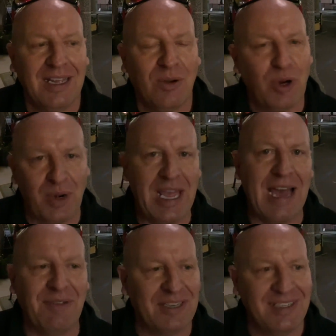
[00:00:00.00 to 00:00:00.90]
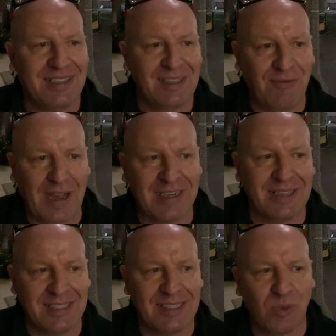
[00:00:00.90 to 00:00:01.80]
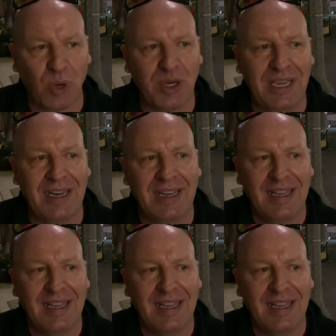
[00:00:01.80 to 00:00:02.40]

We already have it. The fact that this is working